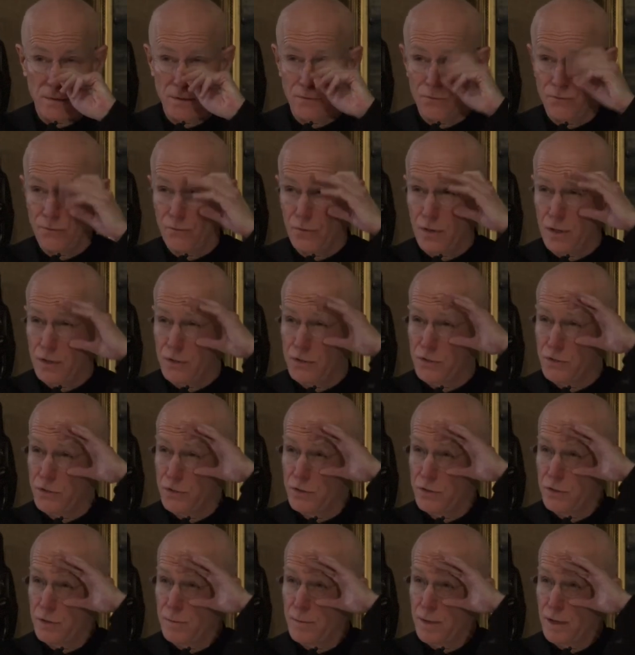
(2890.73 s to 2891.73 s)
the
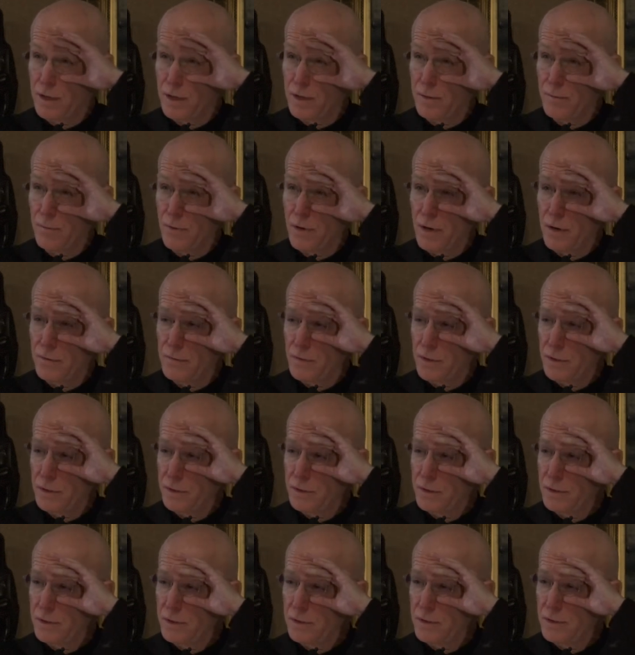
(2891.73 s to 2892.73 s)
French Dominican
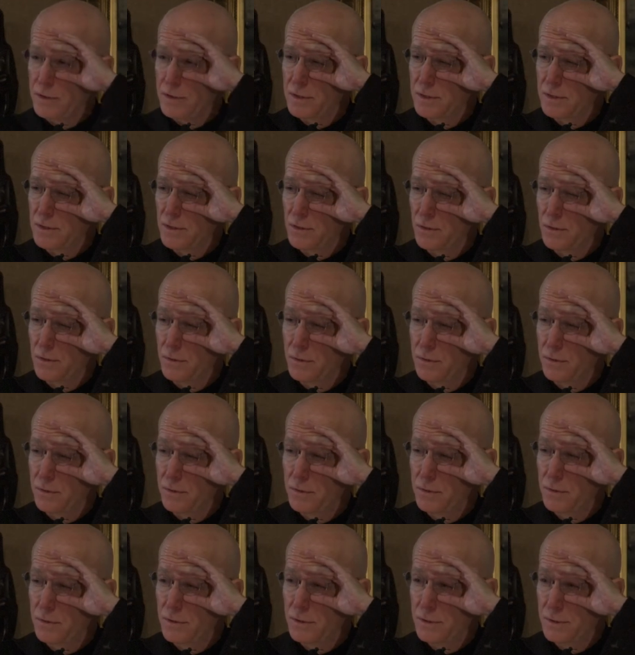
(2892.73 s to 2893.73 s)
province. Is it
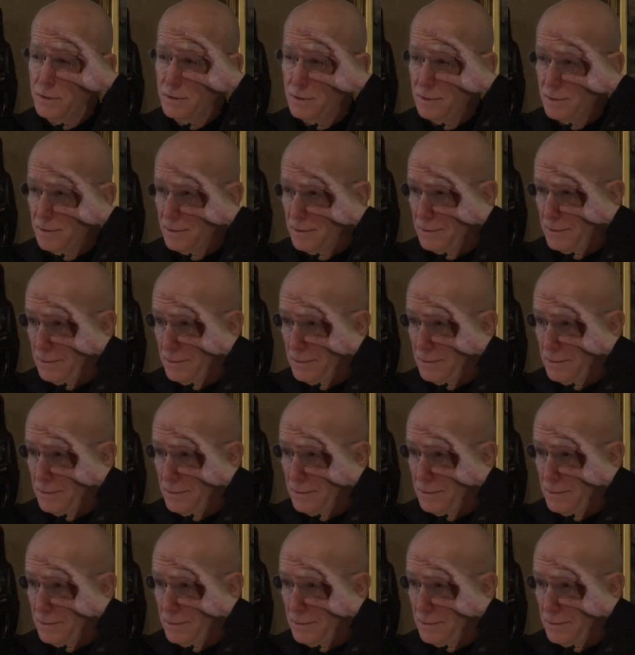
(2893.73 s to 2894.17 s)
Toulouse?